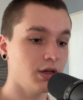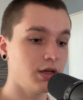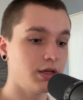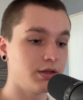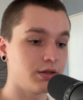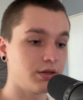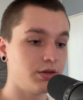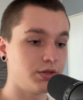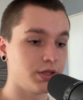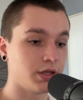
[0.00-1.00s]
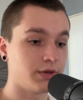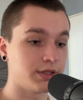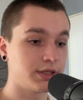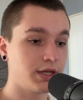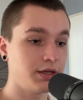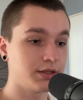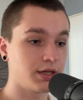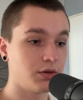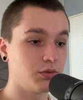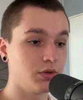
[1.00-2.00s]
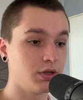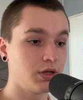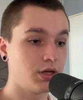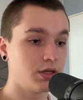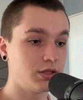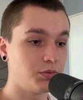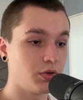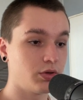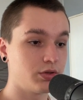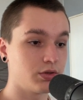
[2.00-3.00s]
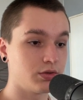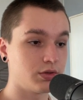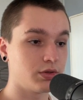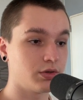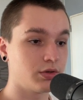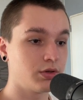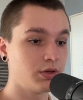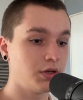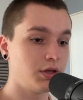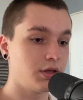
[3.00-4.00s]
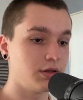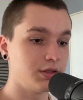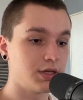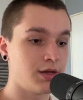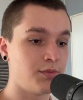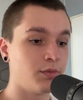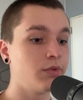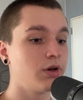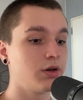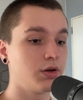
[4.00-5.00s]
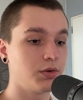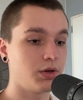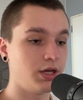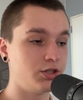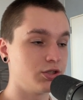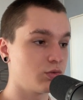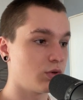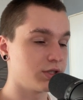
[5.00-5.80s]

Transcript: and here in advanced settings I will deploy it onto the same agent once